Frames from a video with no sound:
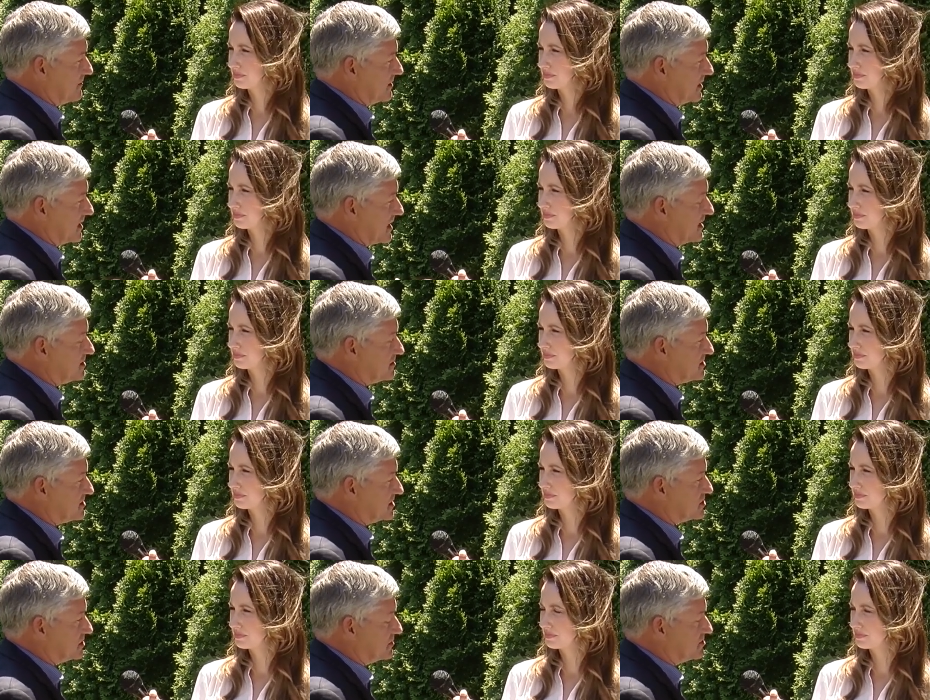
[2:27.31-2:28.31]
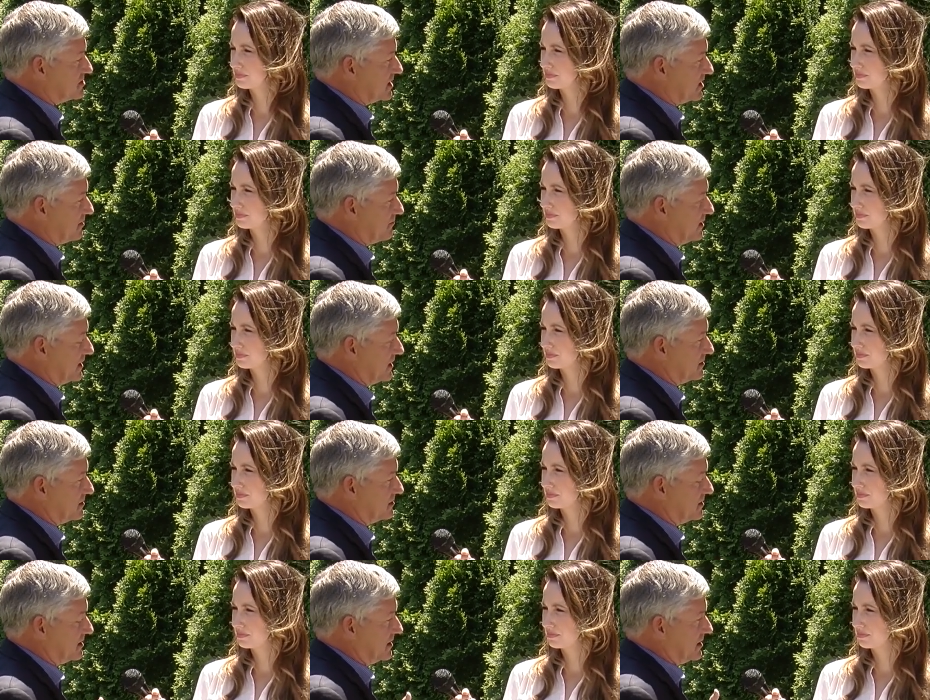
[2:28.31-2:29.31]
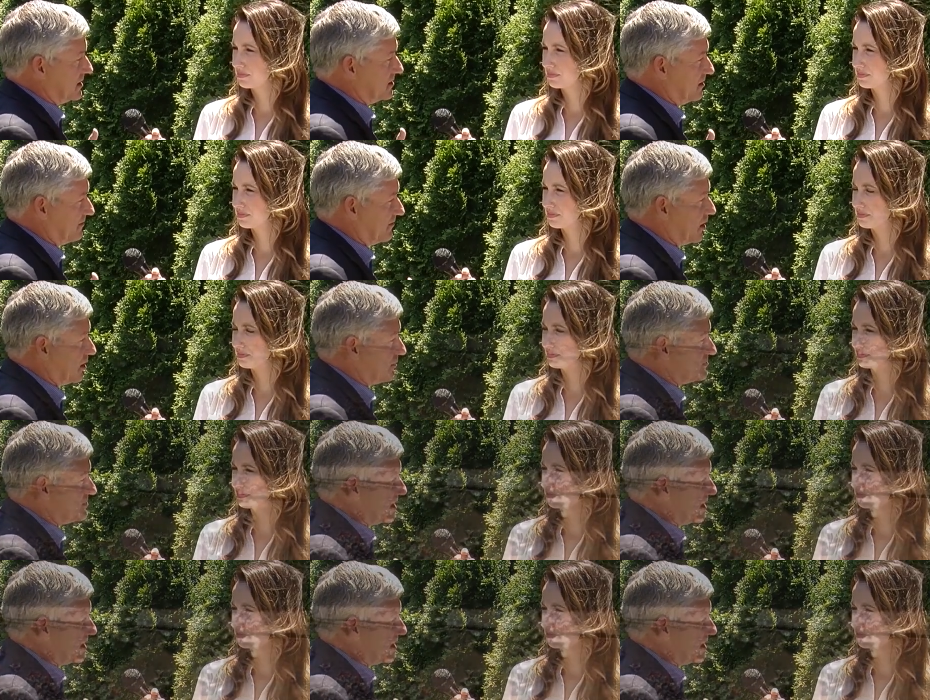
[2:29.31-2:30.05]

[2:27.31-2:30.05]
Speaker 1: The kinds of systems that have been developed